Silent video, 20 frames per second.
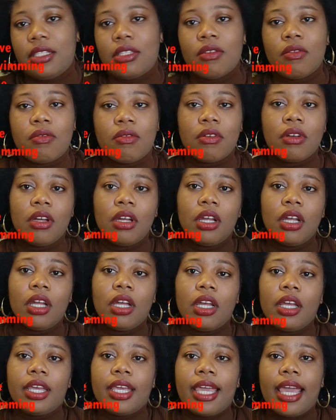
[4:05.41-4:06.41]
So
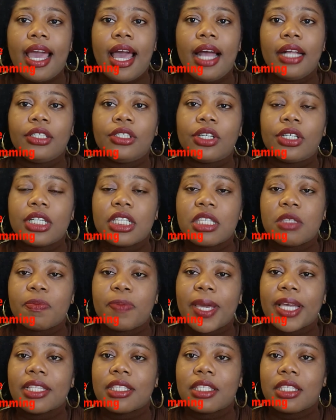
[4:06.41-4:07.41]
yeah, don't
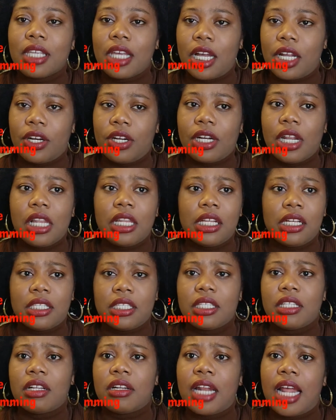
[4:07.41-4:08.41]
expect another
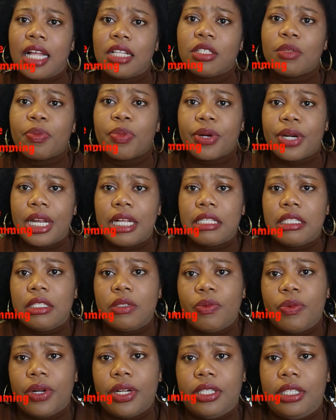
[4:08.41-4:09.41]
lesson on how to pronounce
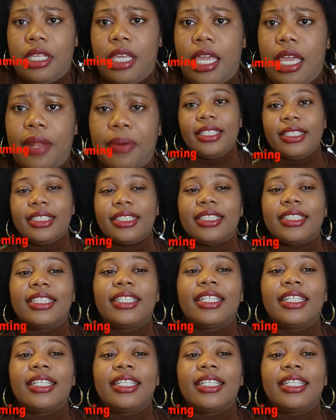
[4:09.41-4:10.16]
the words again.